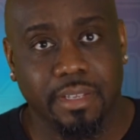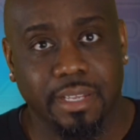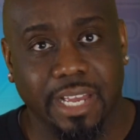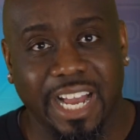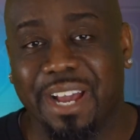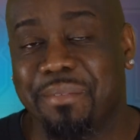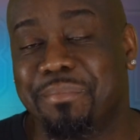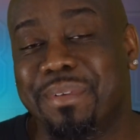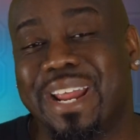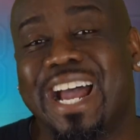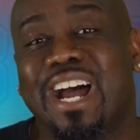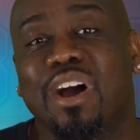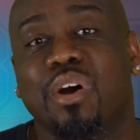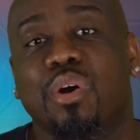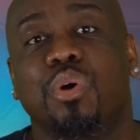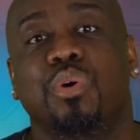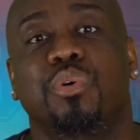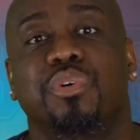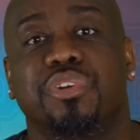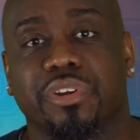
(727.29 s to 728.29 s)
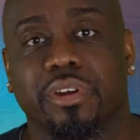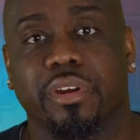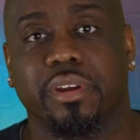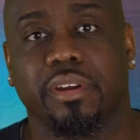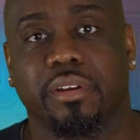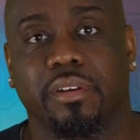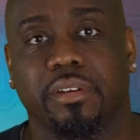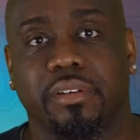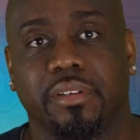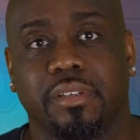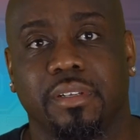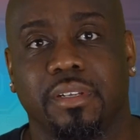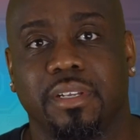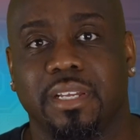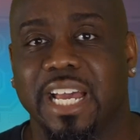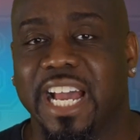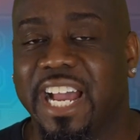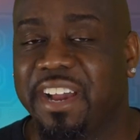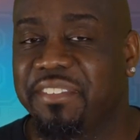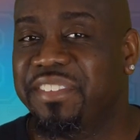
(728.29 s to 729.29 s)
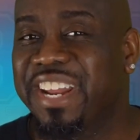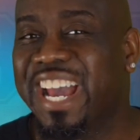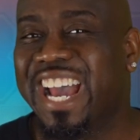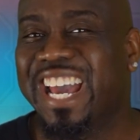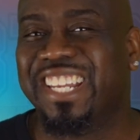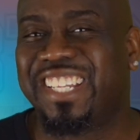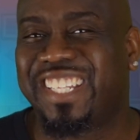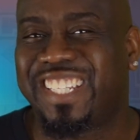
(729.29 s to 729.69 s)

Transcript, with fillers: I'm now older. I've not